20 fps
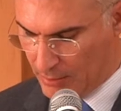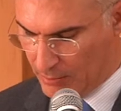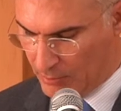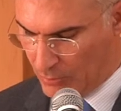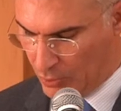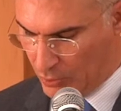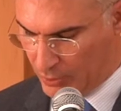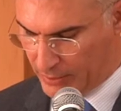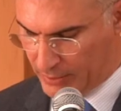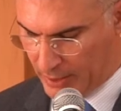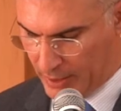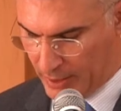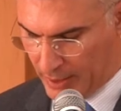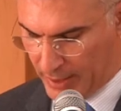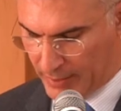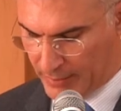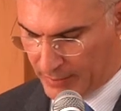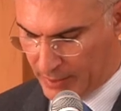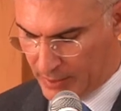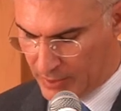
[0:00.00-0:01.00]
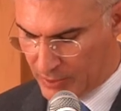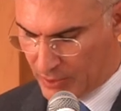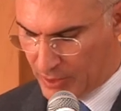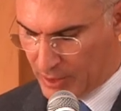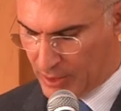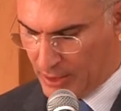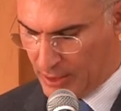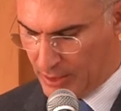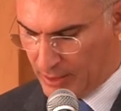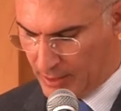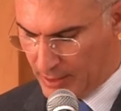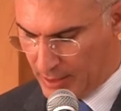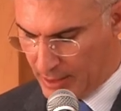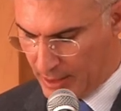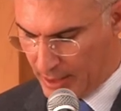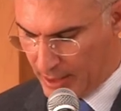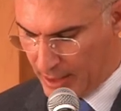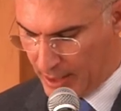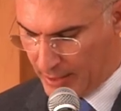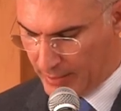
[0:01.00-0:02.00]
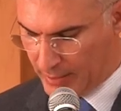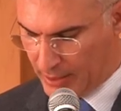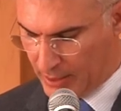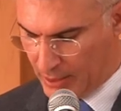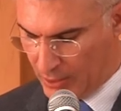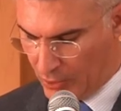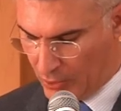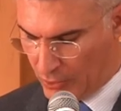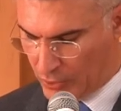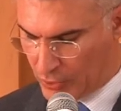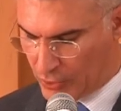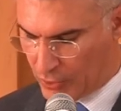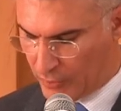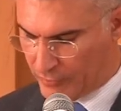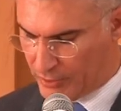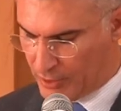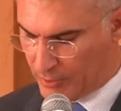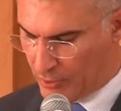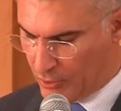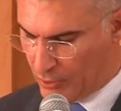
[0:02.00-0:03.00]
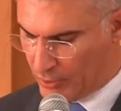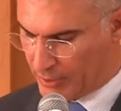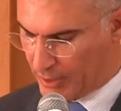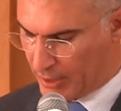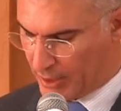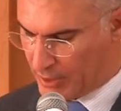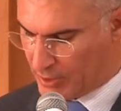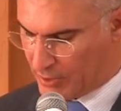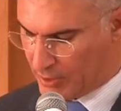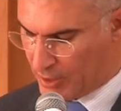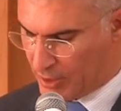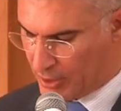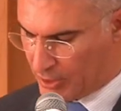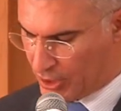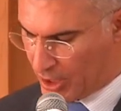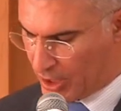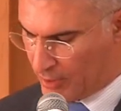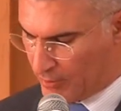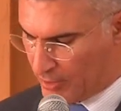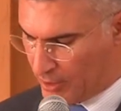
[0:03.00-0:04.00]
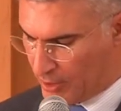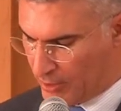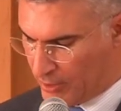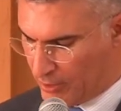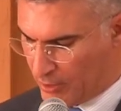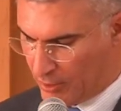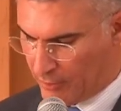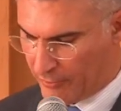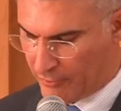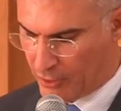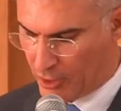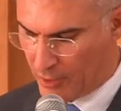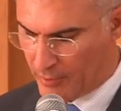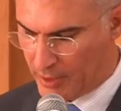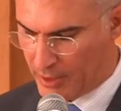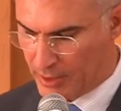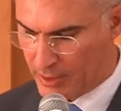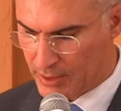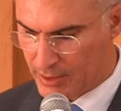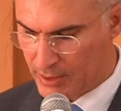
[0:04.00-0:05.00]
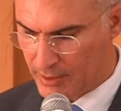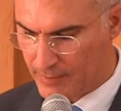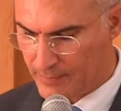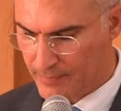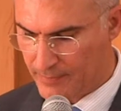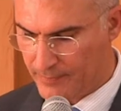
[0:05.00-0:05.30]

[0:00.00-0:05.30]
Malta and Israel and the launch of the Malta-Israel Chamber of Commerce.